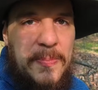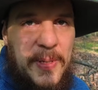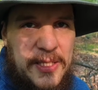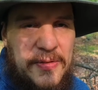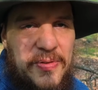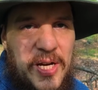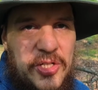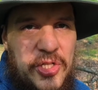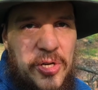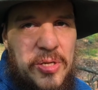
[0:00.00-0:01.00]
specified
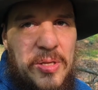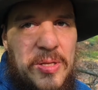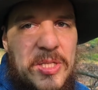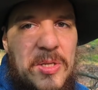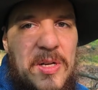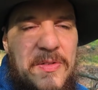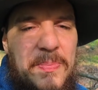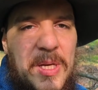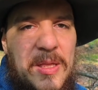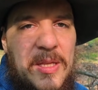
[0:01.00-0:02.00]
journal, this could have
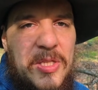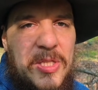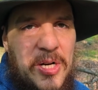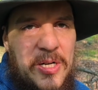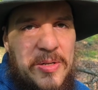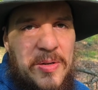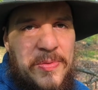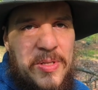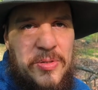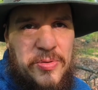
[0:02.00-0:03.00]
been the start of
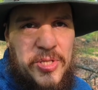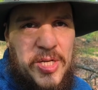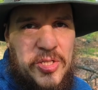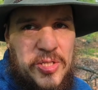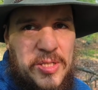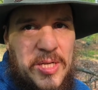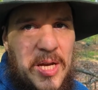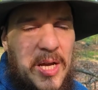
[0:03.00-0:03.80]
the introduction.